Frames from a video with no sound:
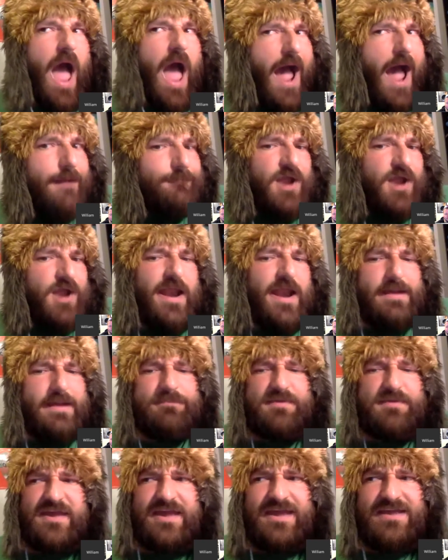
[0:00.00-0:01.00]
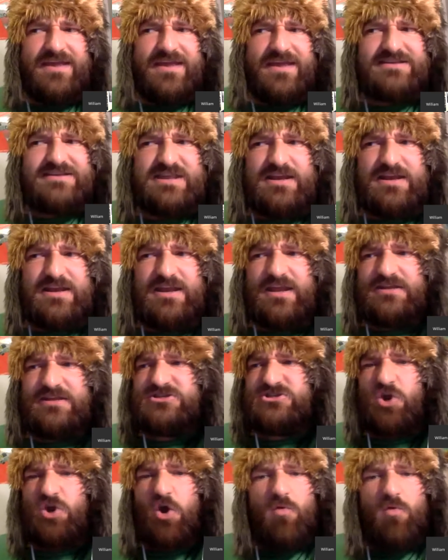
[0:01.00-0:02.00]
I'm not a big extended
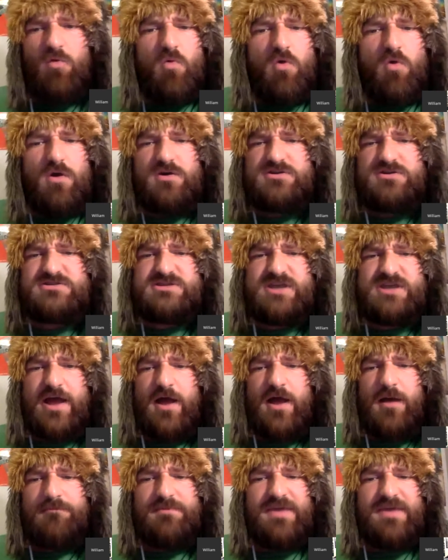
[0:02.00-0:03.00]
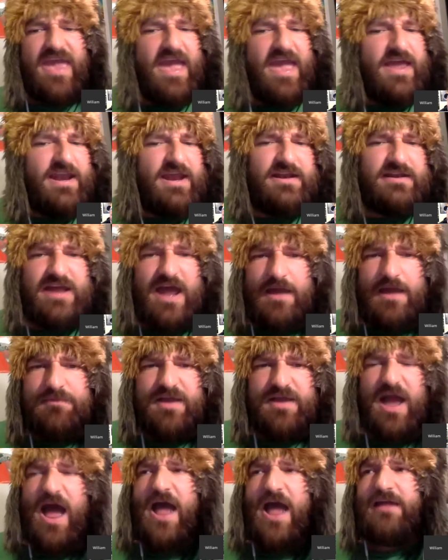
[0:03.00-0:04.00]
Star Wars canon type
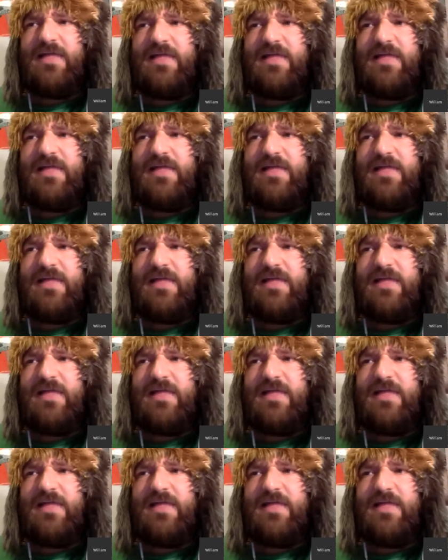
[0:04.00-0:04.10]
guy.